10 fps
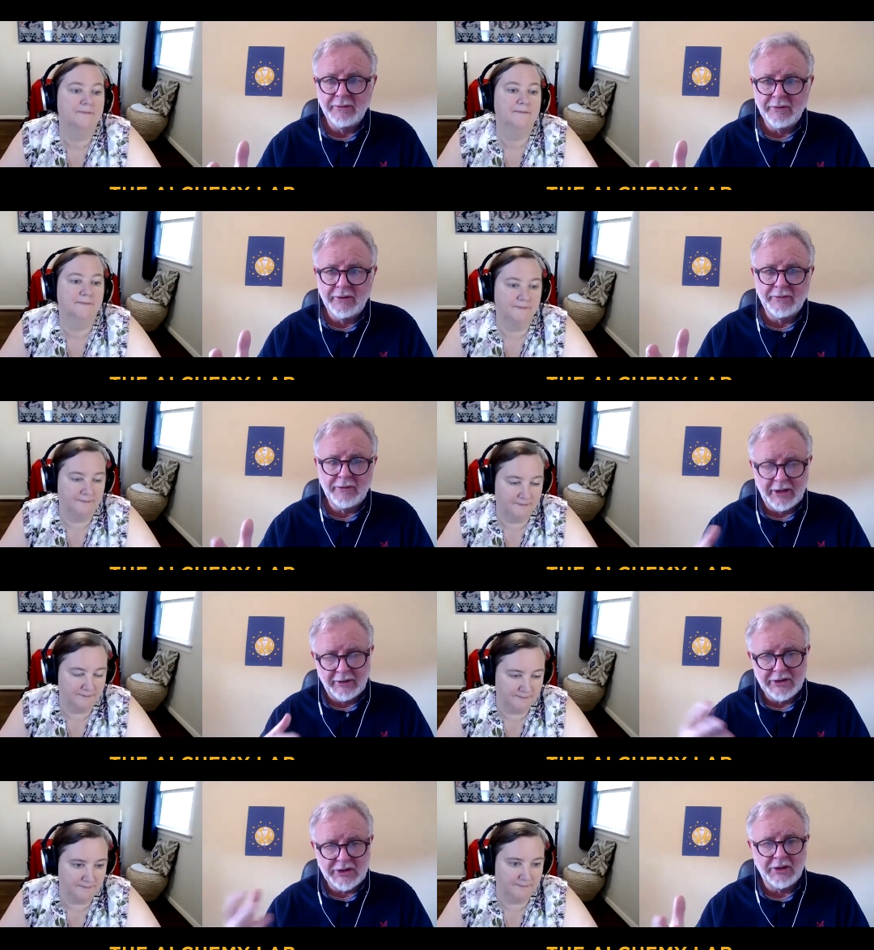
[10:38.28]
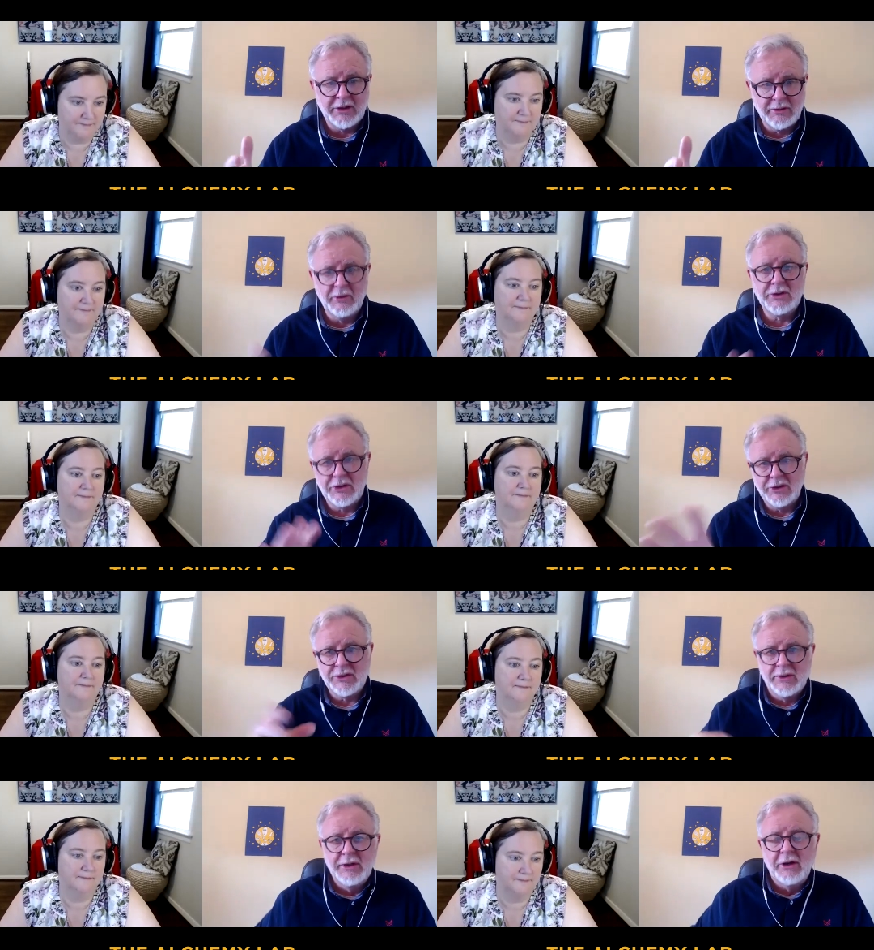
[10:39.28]
Speaker 1: of, of, how the psyche works.
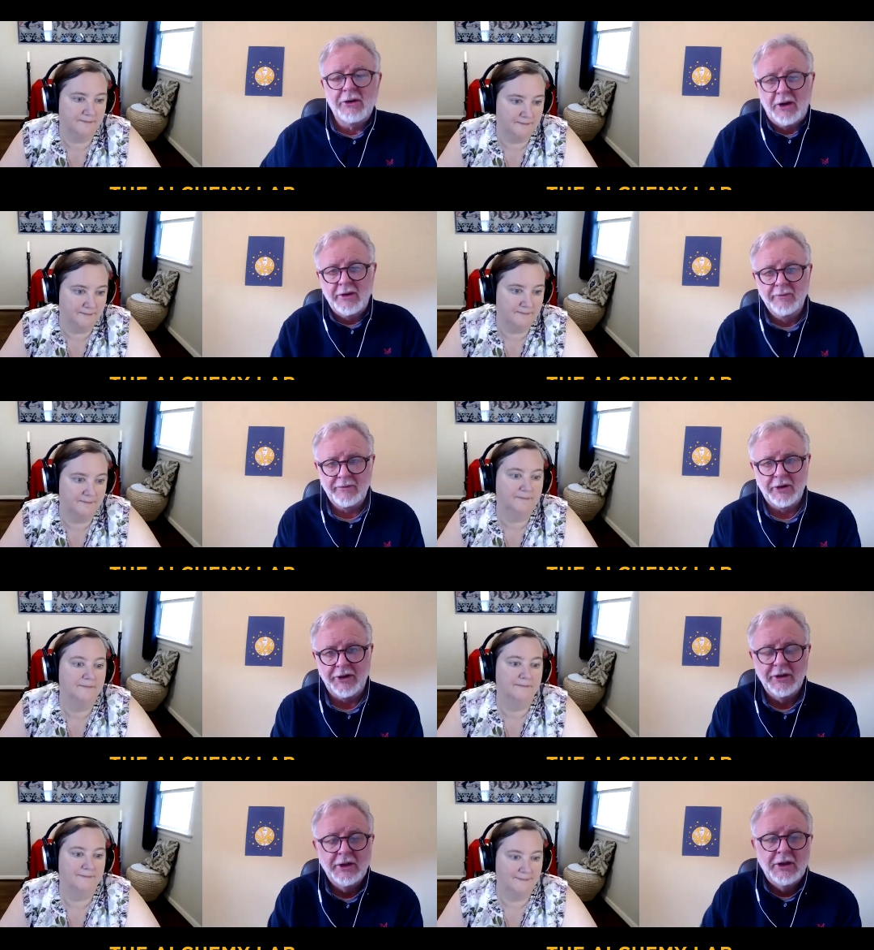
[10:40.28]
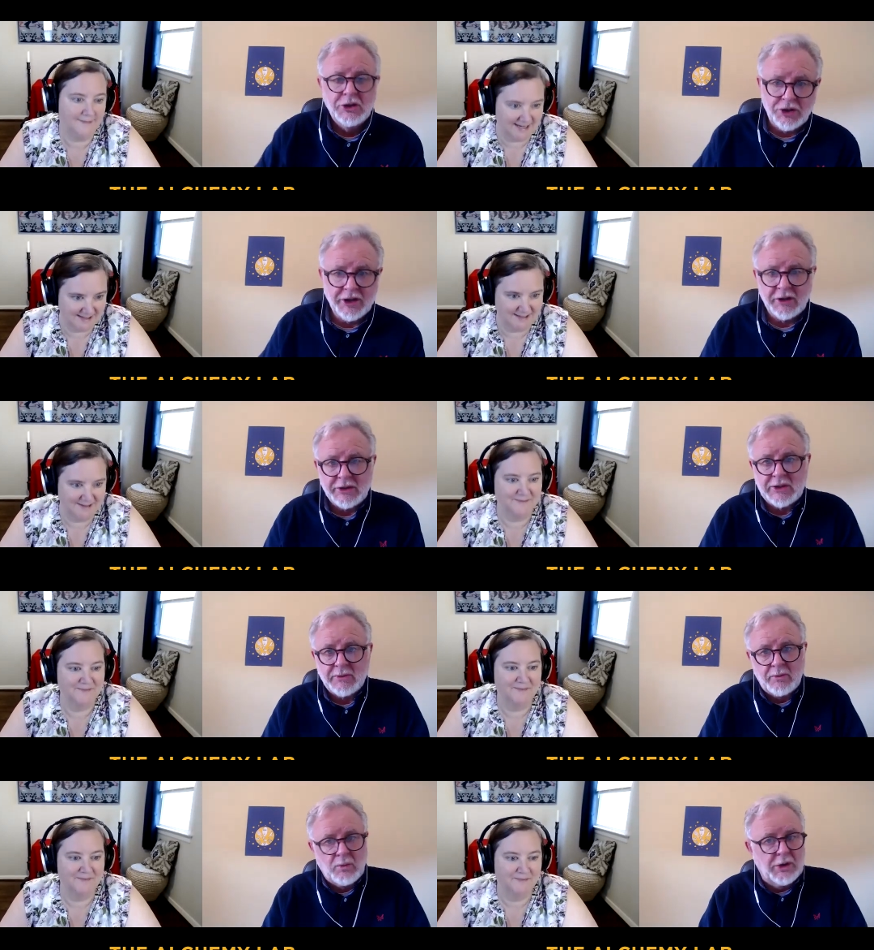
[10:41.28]
Just okay, got it. Yes. Triggers.
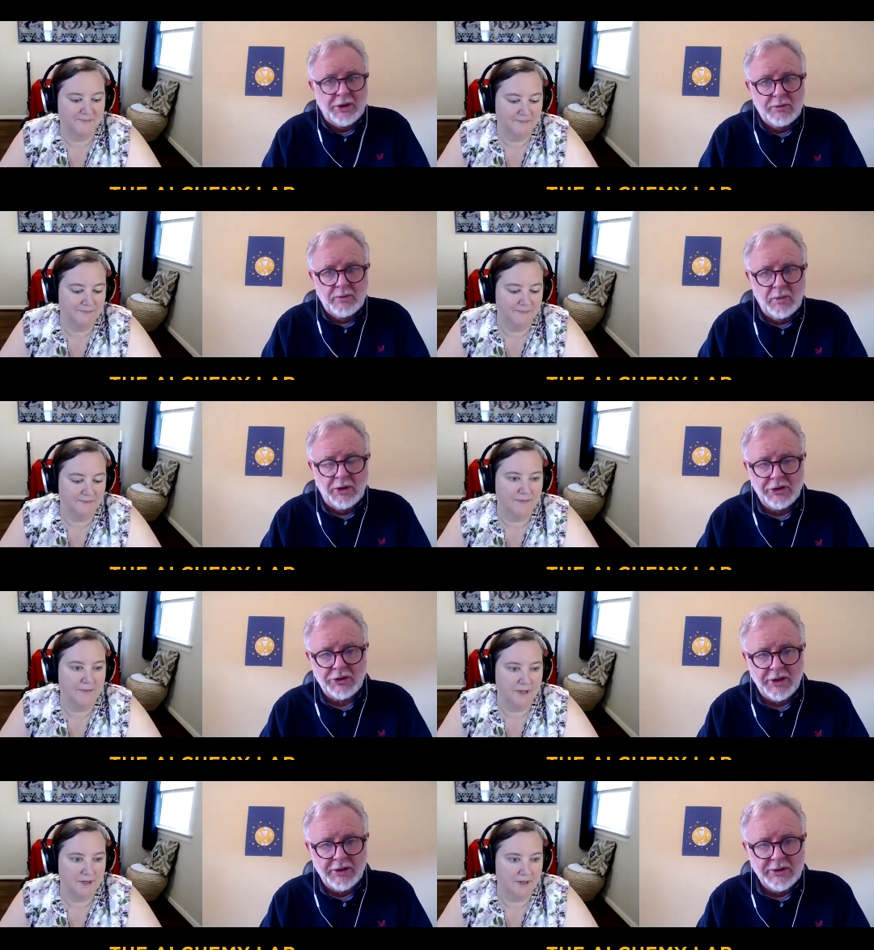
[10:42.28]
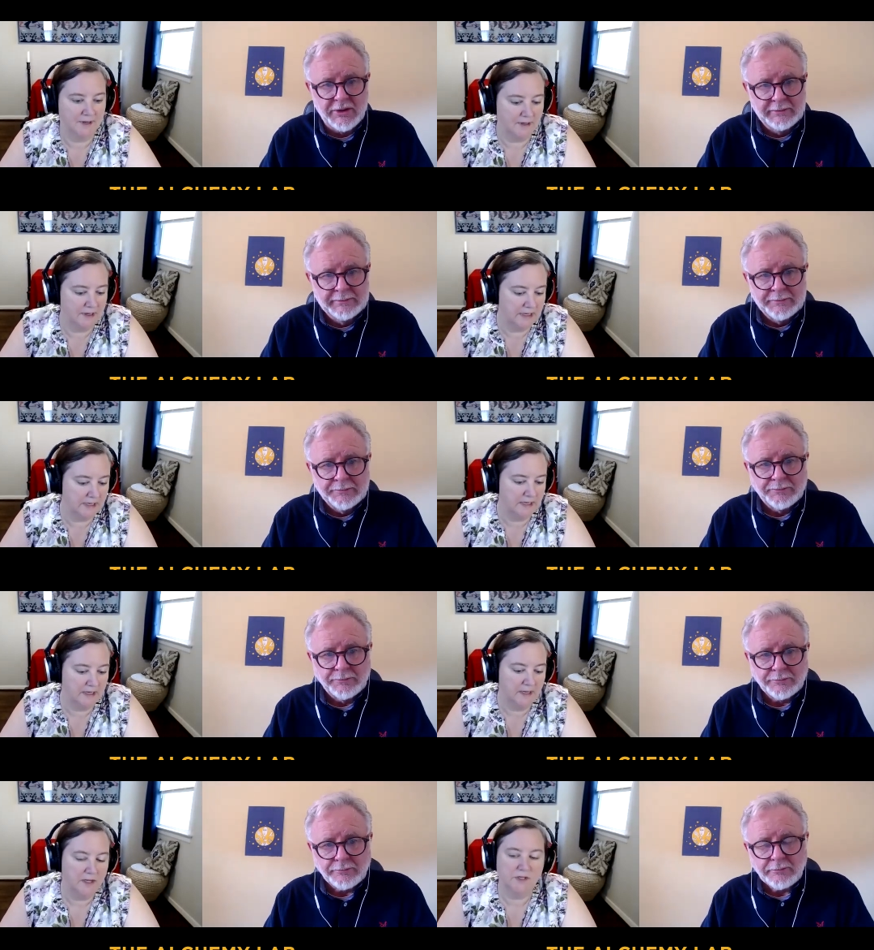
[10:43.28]
What are what are triggers?
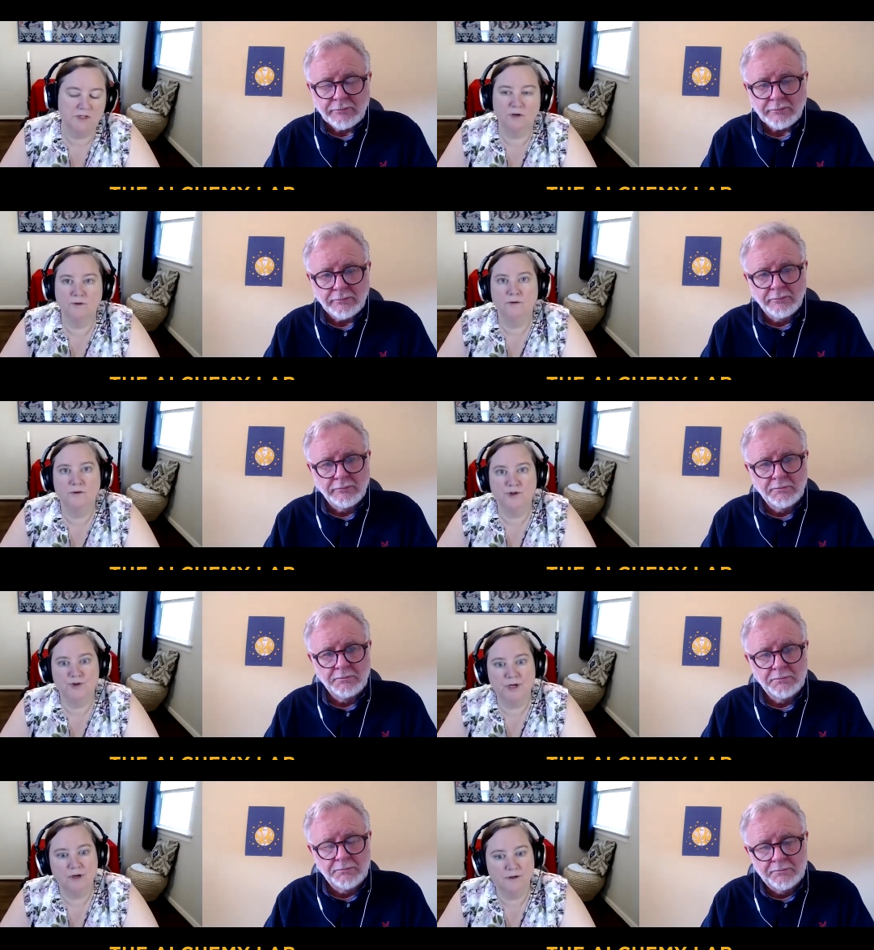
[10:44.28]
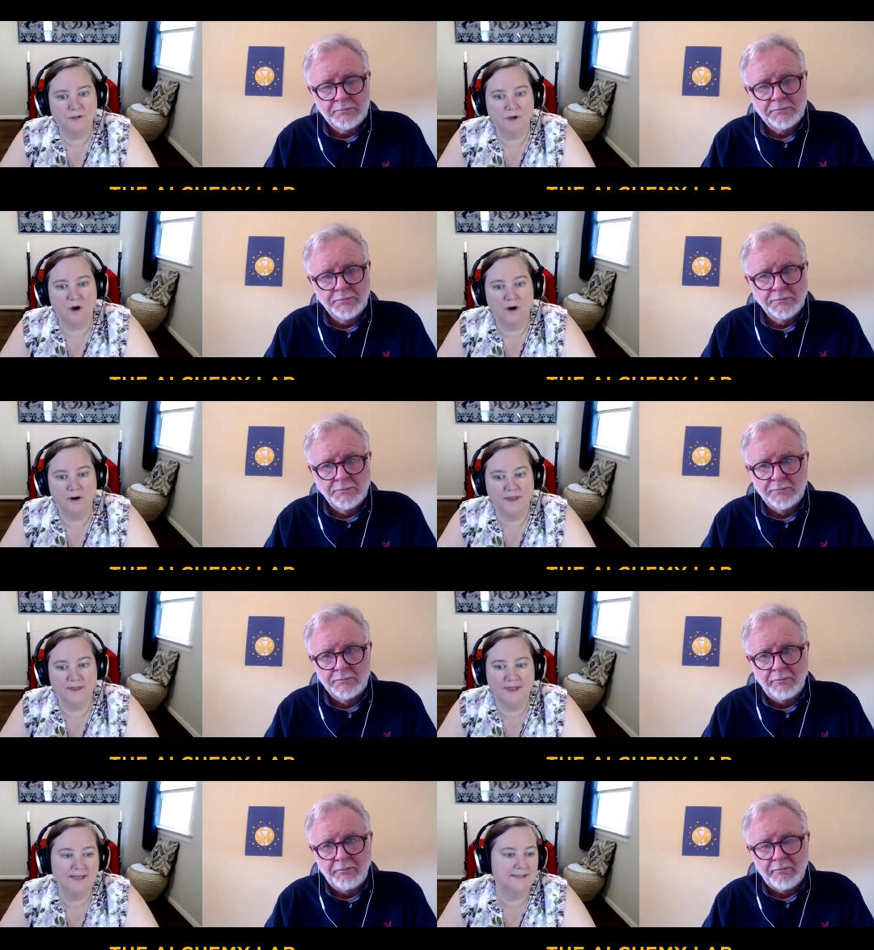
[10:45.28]
Speaker 2: So triggers are the
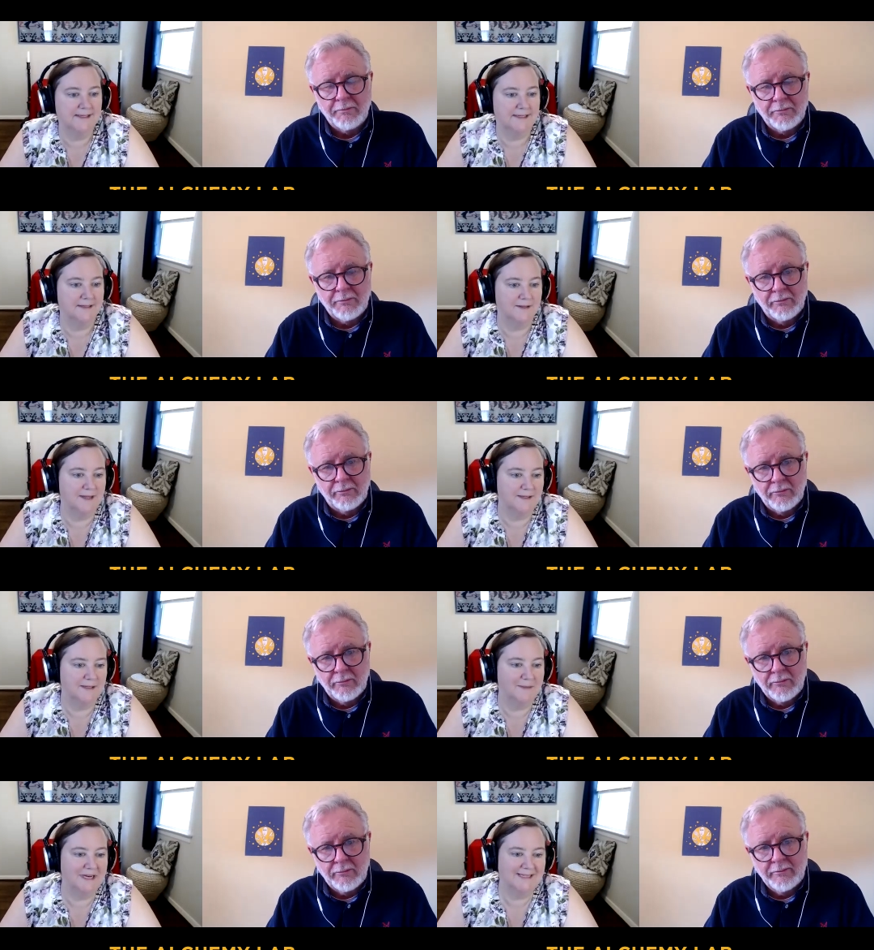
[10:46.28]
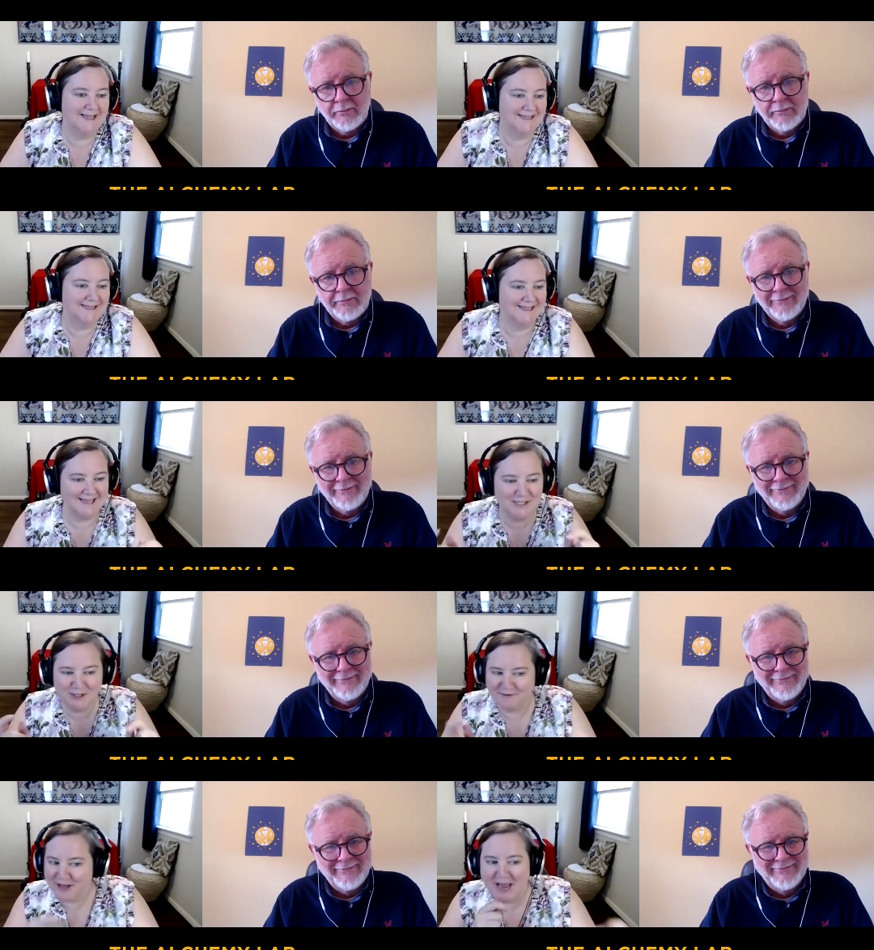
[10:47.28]
things that that somebody says that sends you
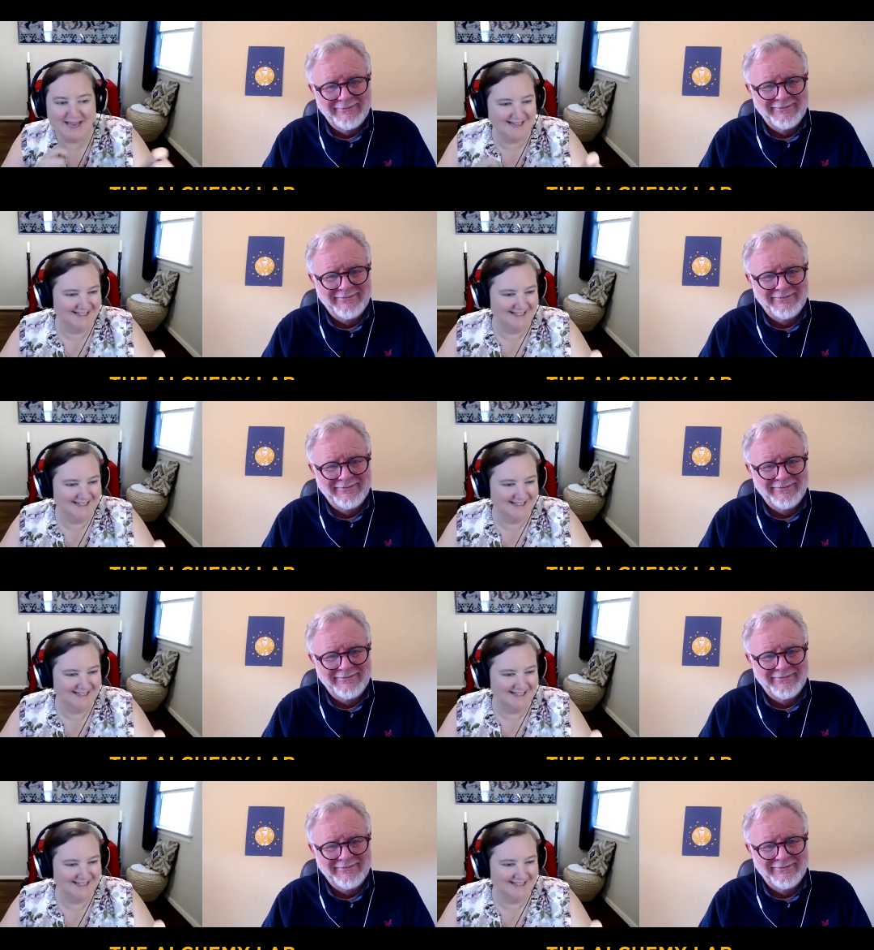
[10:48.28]
flying.